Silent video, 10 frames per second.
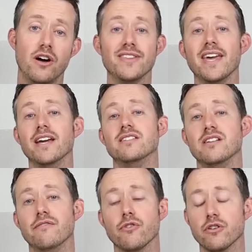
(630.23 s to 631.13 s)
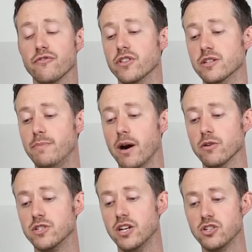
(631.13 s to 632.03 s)
on the AC inverter for this
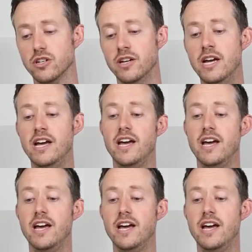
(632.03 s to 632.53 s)
power station.